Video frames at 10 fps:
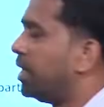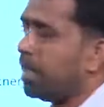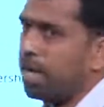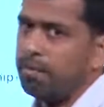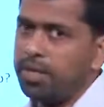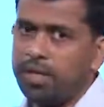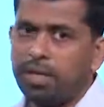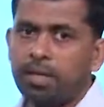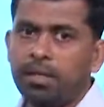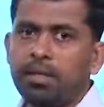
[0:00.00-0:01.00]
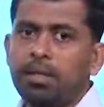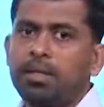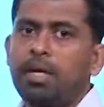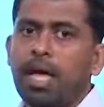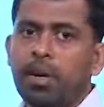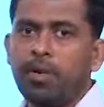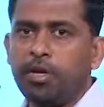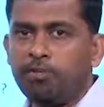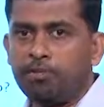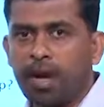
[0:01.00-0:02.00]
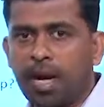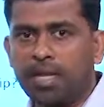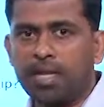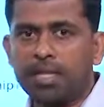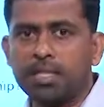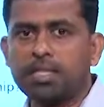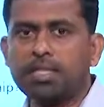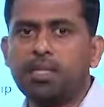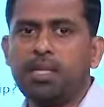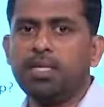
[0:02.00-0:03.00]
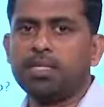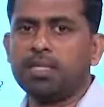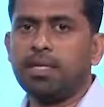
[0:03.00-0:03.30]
liability. The liability of partners is